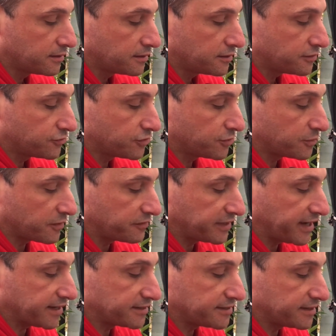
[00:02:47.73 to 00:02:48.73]
trim off the
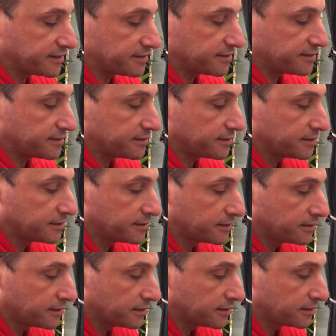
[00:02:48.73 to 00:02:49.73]
excess.
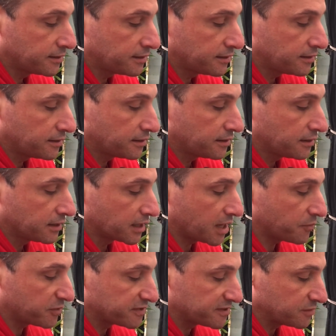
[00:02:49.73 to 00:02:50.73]

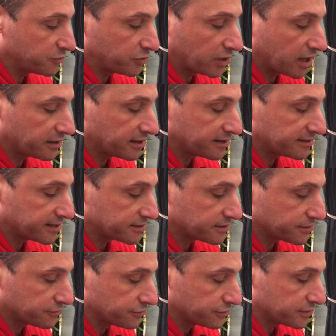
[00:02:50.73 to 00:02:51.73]
Keep it simple. I don't touch
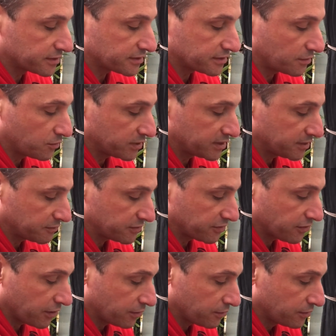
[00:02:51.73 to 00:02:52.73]
the roots because I want them to
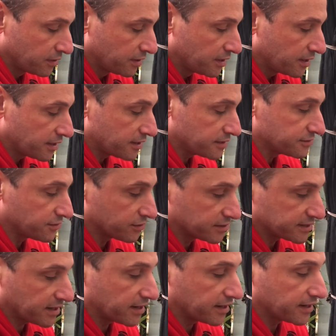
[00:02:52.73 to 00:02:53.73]
grow as long as
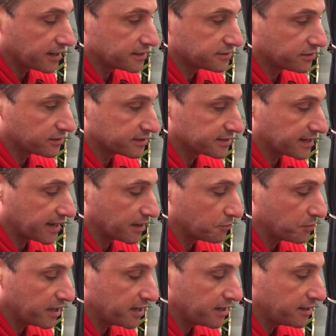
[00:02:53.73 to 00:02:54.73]
they can
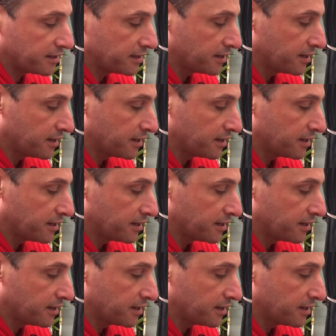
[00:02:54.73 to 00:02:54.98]
be.